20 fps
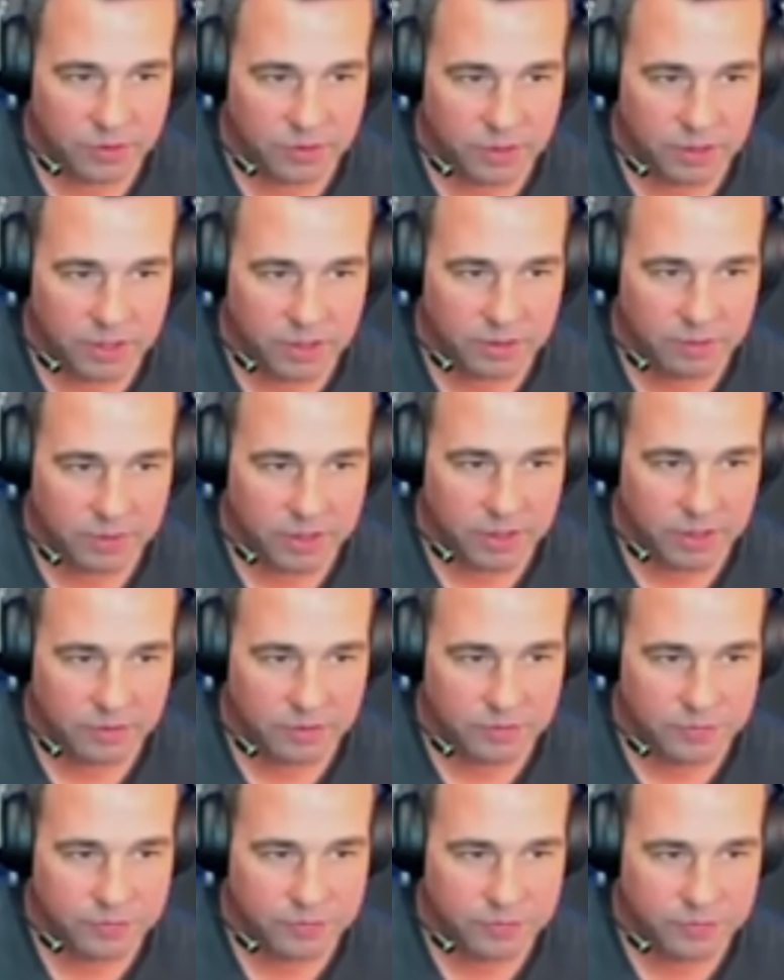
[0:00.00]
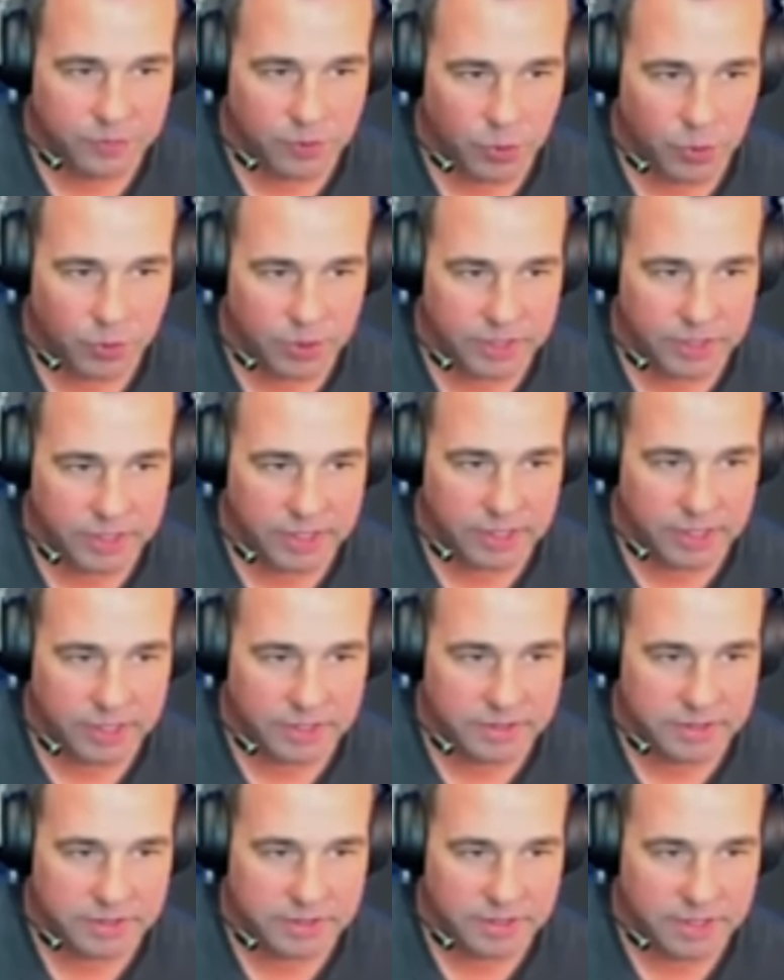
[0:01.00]
Here we go.
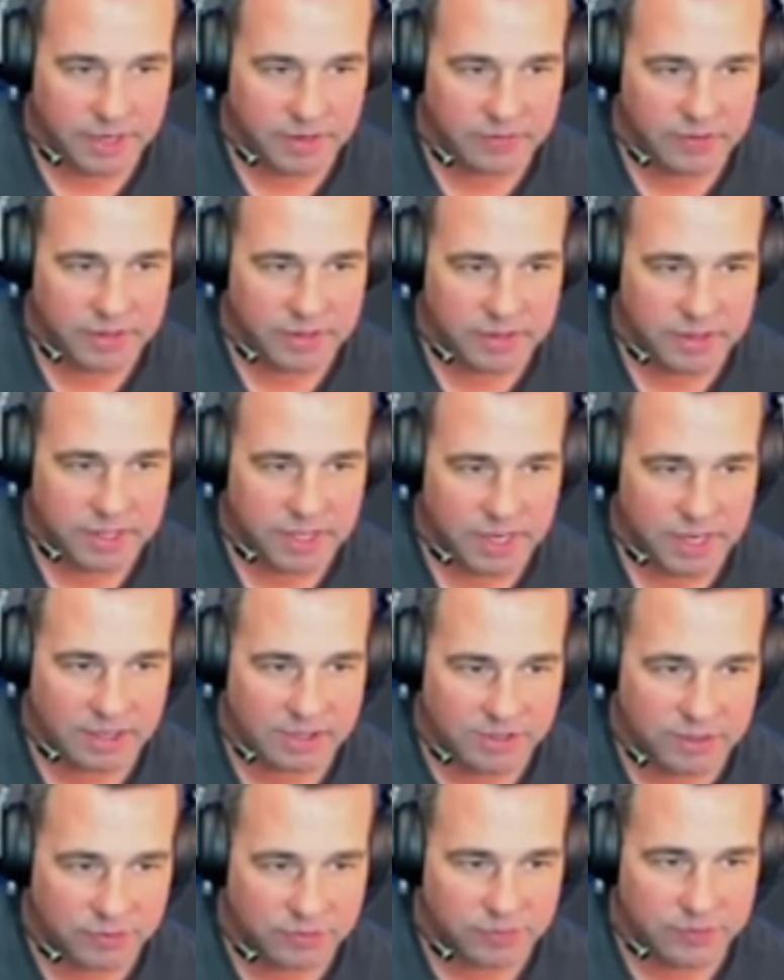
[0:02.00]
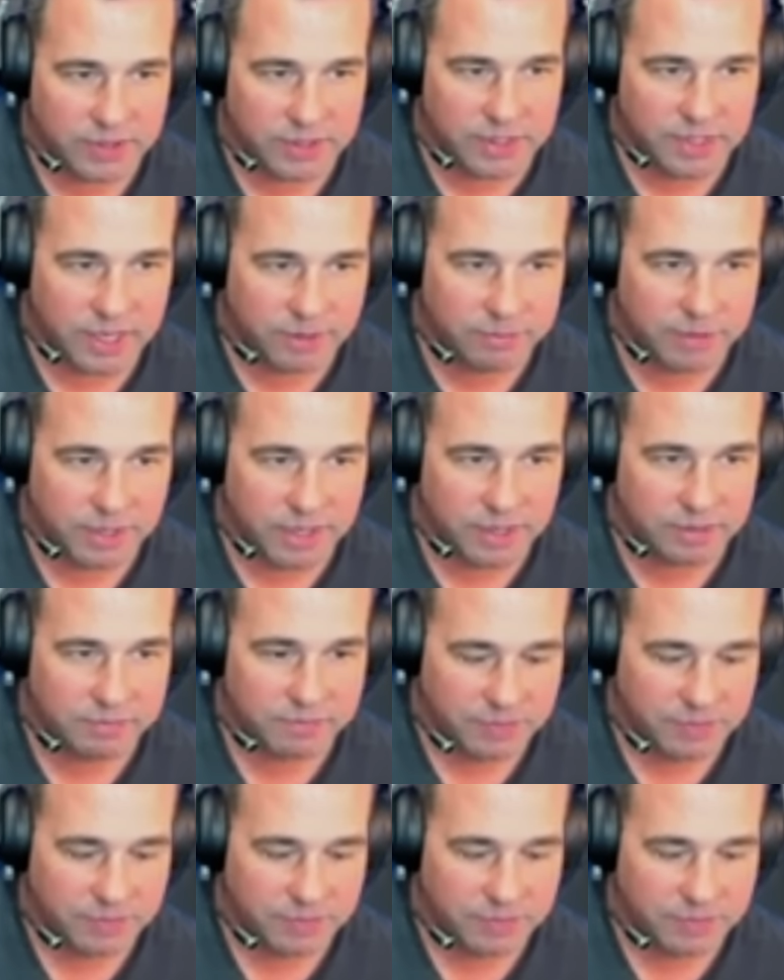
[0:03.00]
47,000 feet coming up.